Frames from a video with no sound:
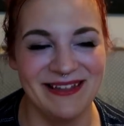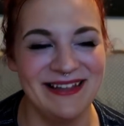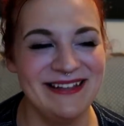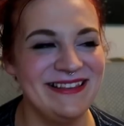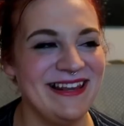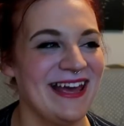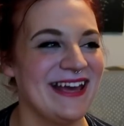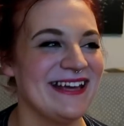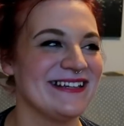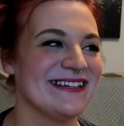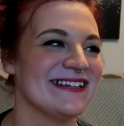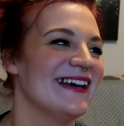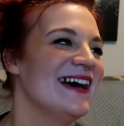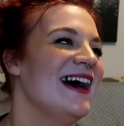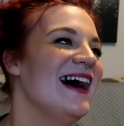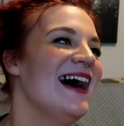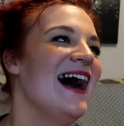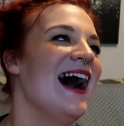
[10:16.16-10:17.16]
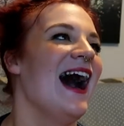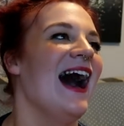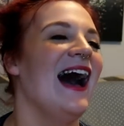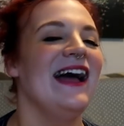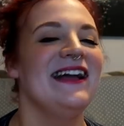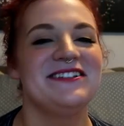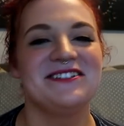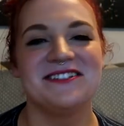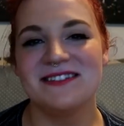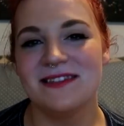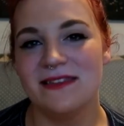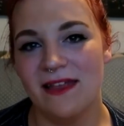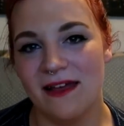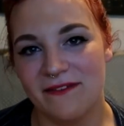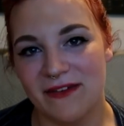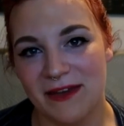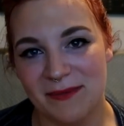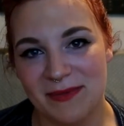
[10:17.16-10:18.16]
And like, I just
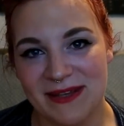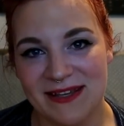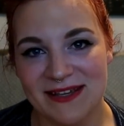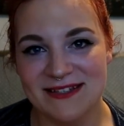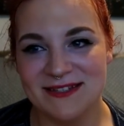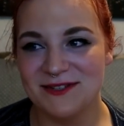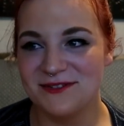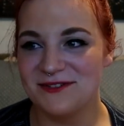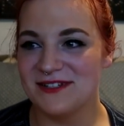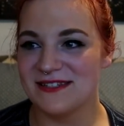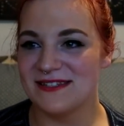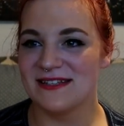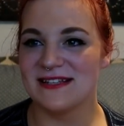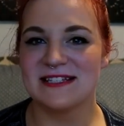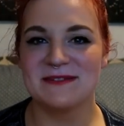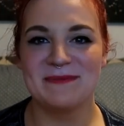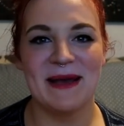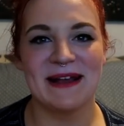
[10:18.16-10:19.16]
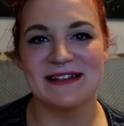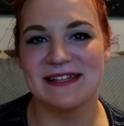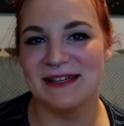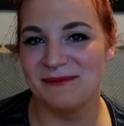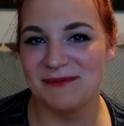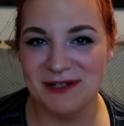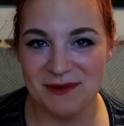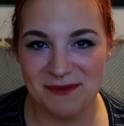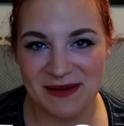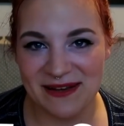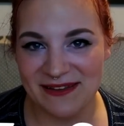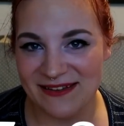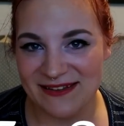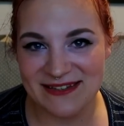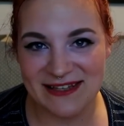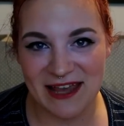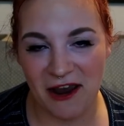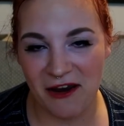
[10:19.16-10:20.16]
love it because you just expect him to be
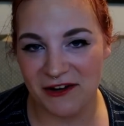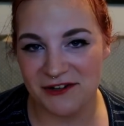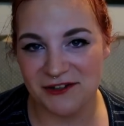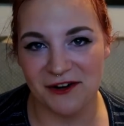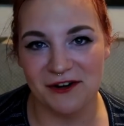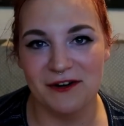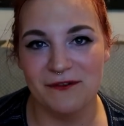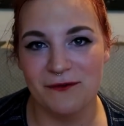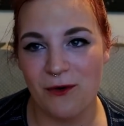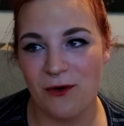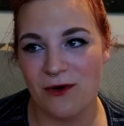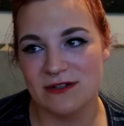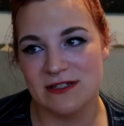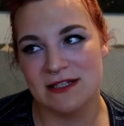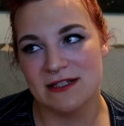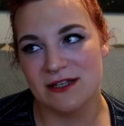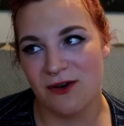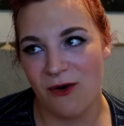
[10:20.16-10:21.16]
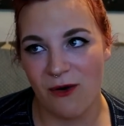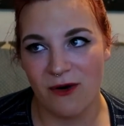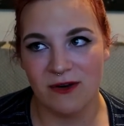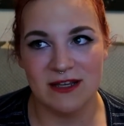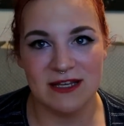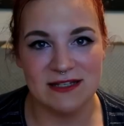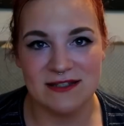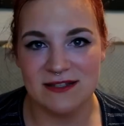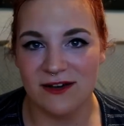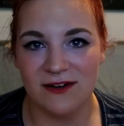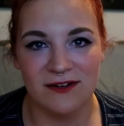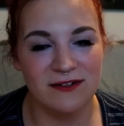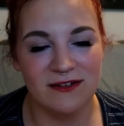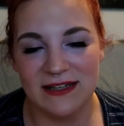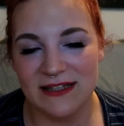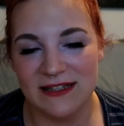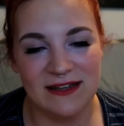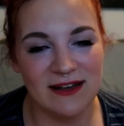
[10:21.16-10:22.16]
this character. And of course he's a corgi, so
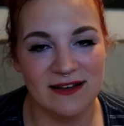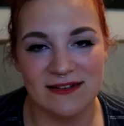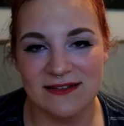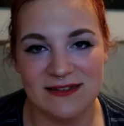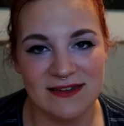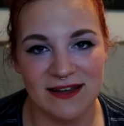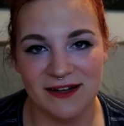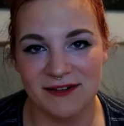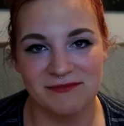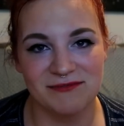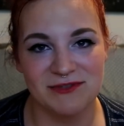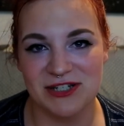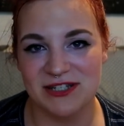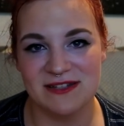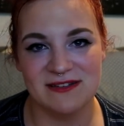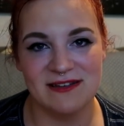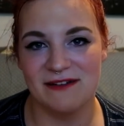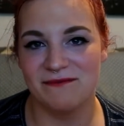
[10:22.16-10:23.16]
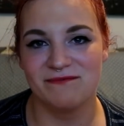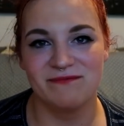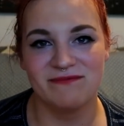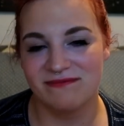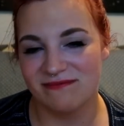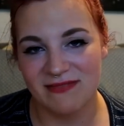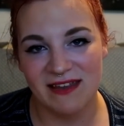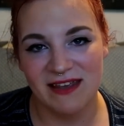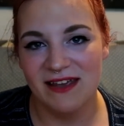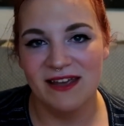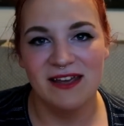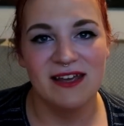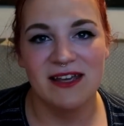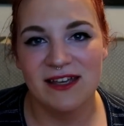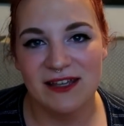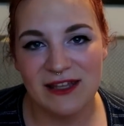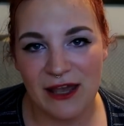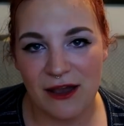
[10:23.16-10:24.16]
he does like just have
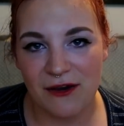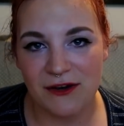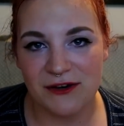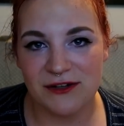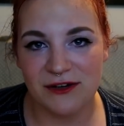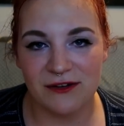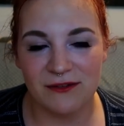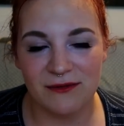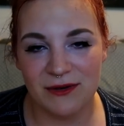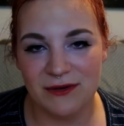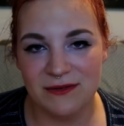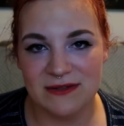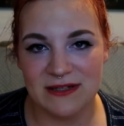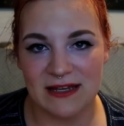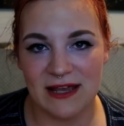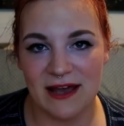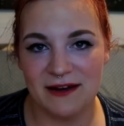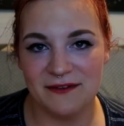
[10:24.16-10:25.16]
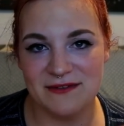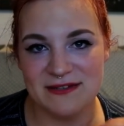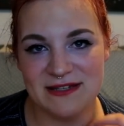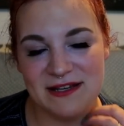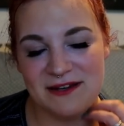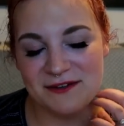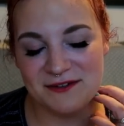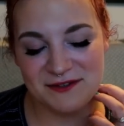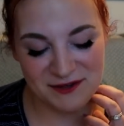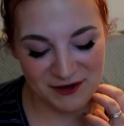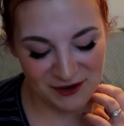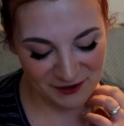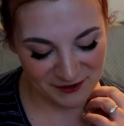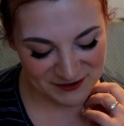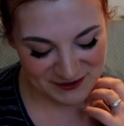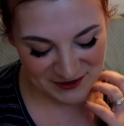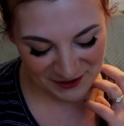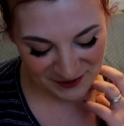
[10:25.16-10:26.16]
character oozing out of his ears, you
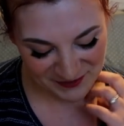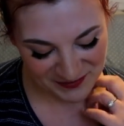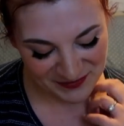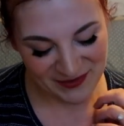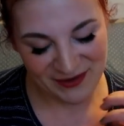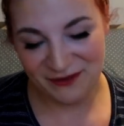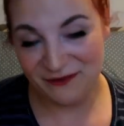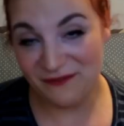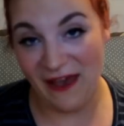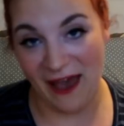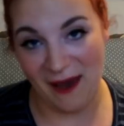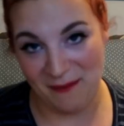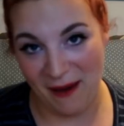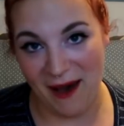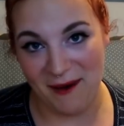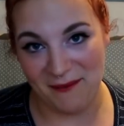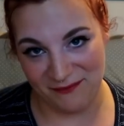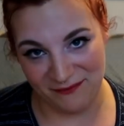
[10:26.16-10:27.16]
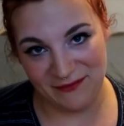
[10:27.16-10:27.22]
know, so Fat Bob,